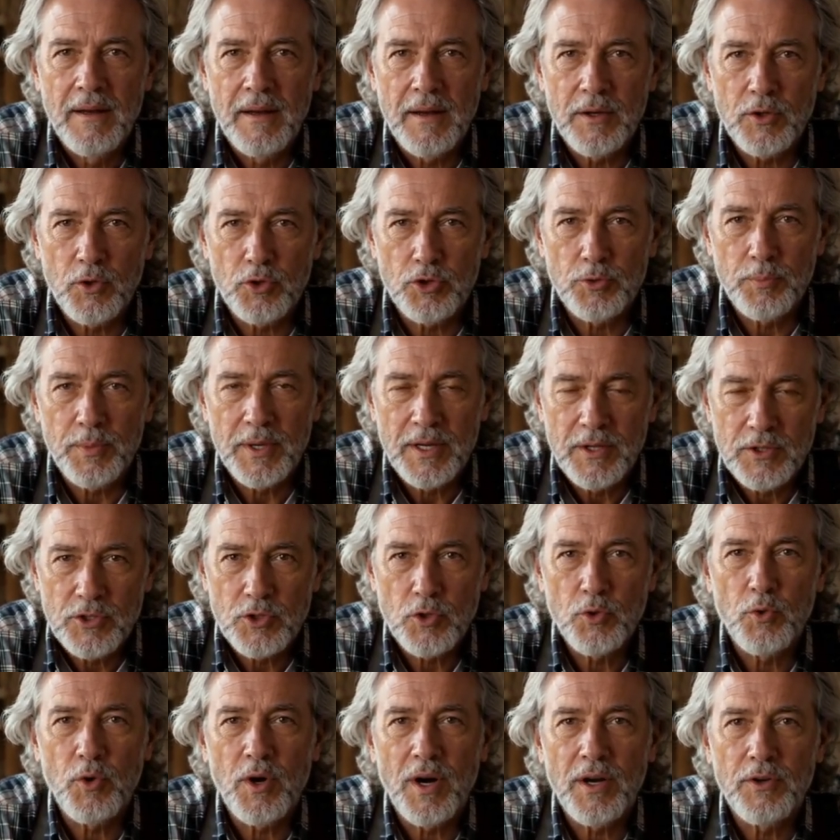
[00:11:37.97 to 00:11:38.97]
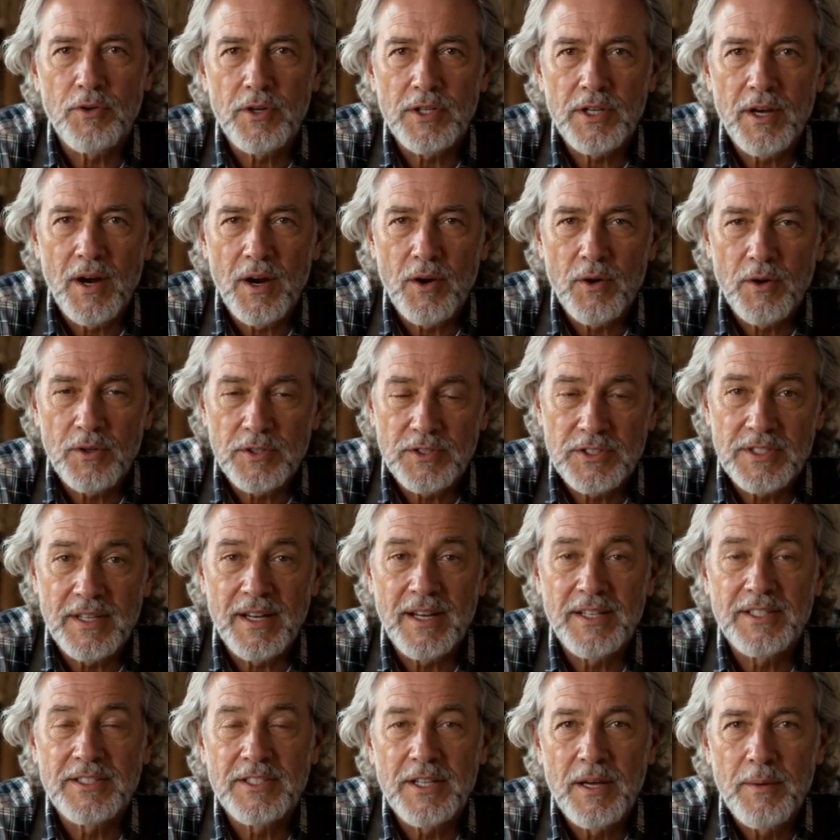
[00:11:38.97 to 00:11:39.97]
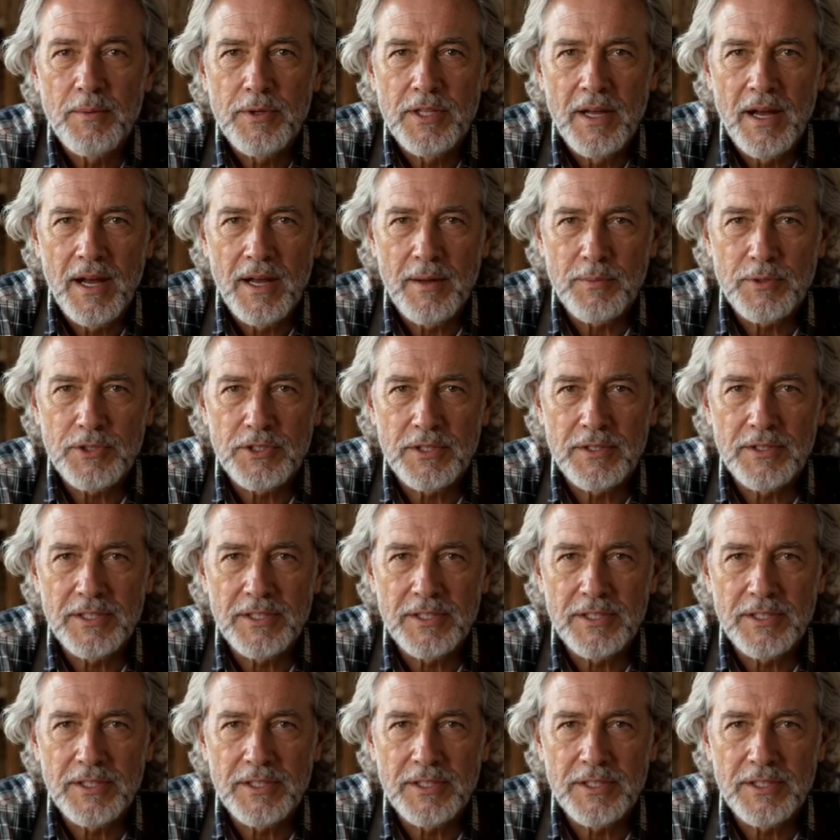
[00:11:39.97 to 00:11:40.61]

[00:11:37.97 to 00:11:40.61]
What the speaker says: you spend $200 and sometimes